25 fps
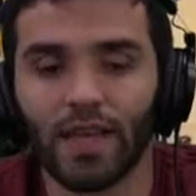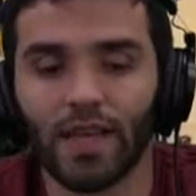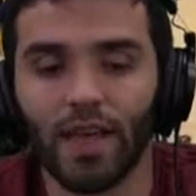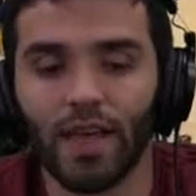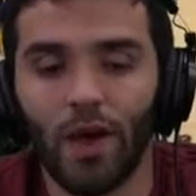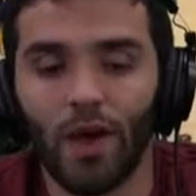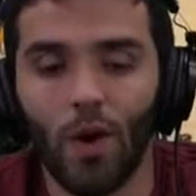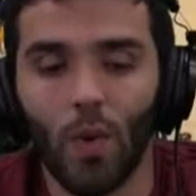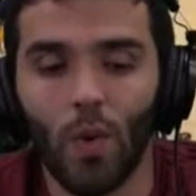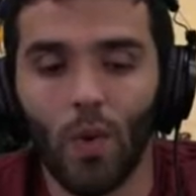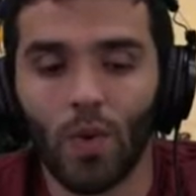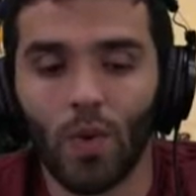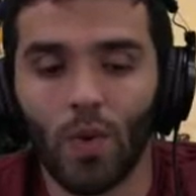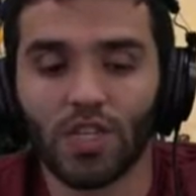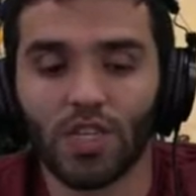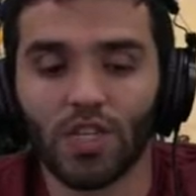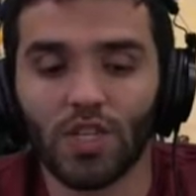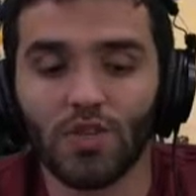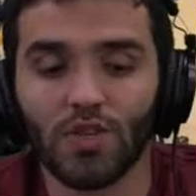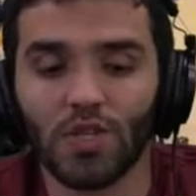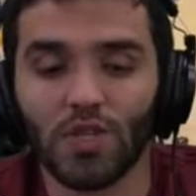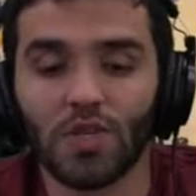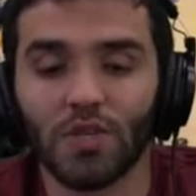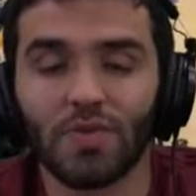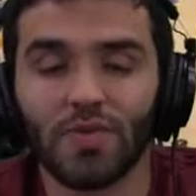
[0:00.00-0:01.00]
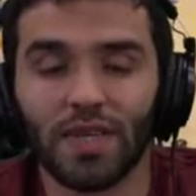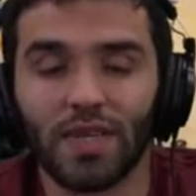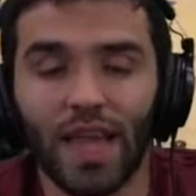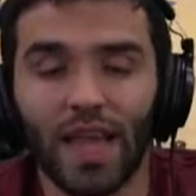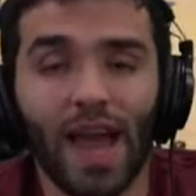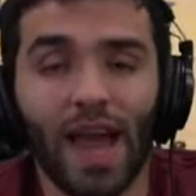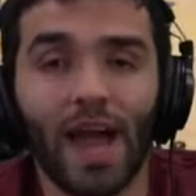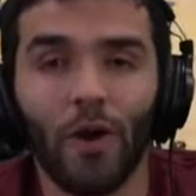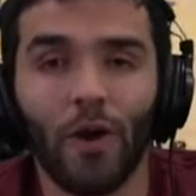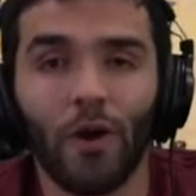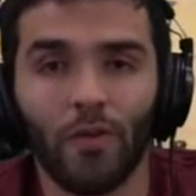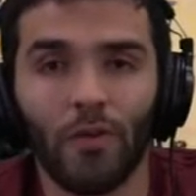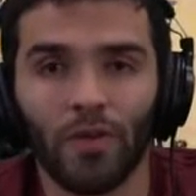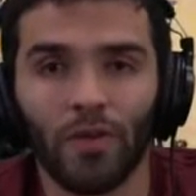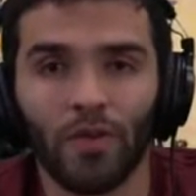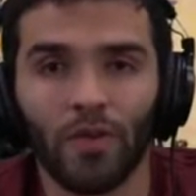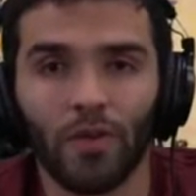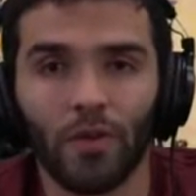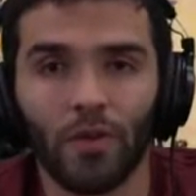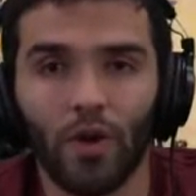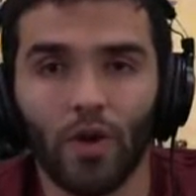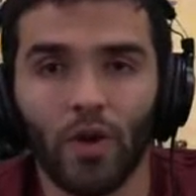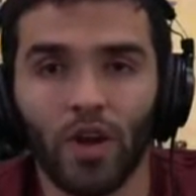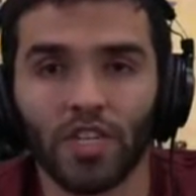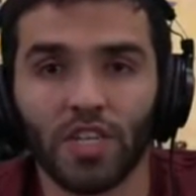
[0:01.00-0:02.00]
what do you do now with
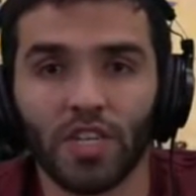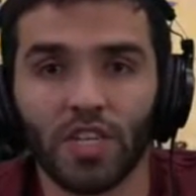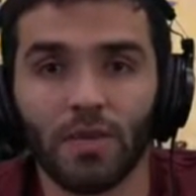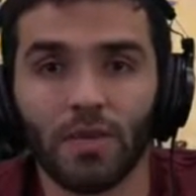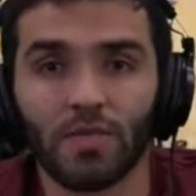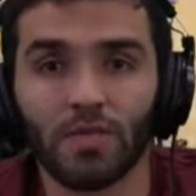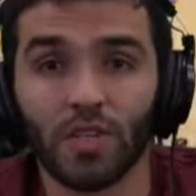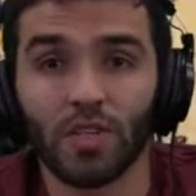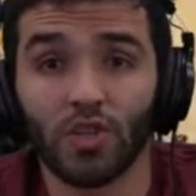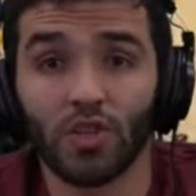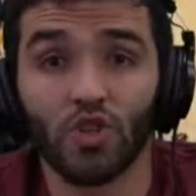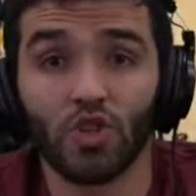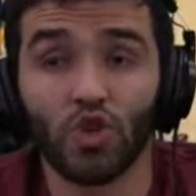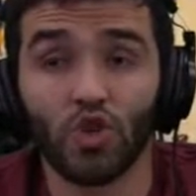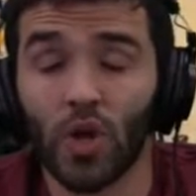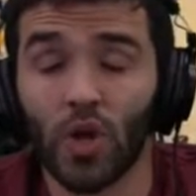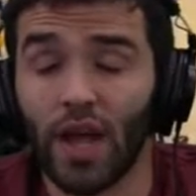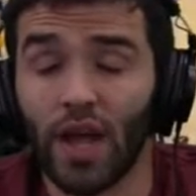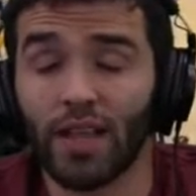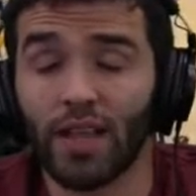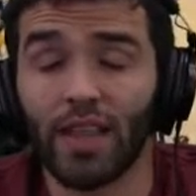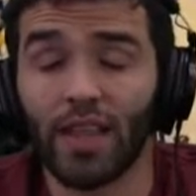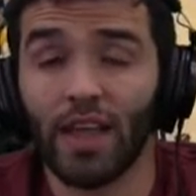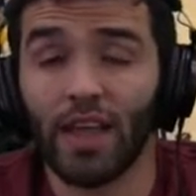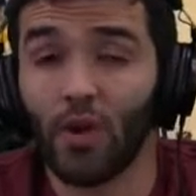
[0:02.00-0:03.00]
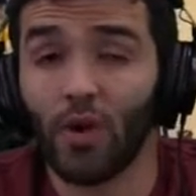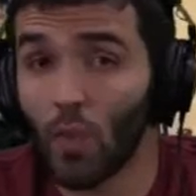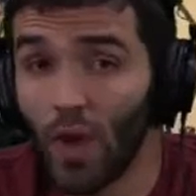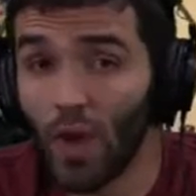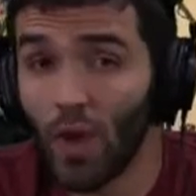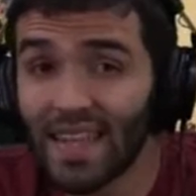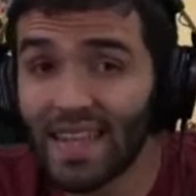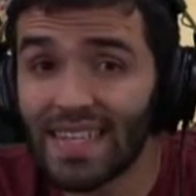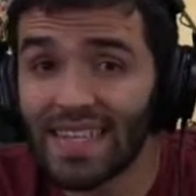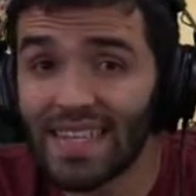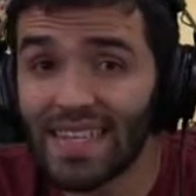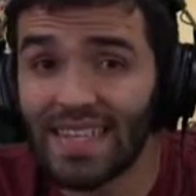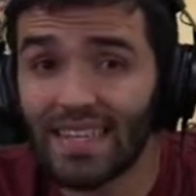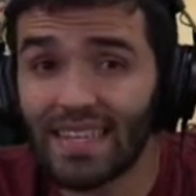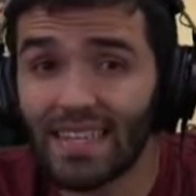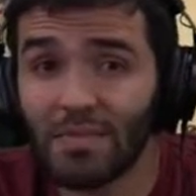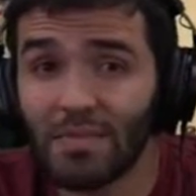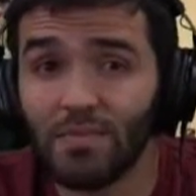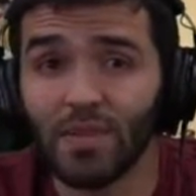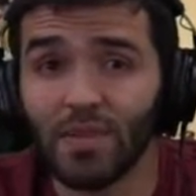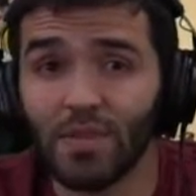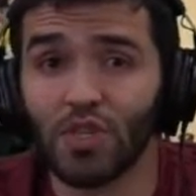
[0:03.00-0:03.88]
LeBron James? Do you try to like rest him?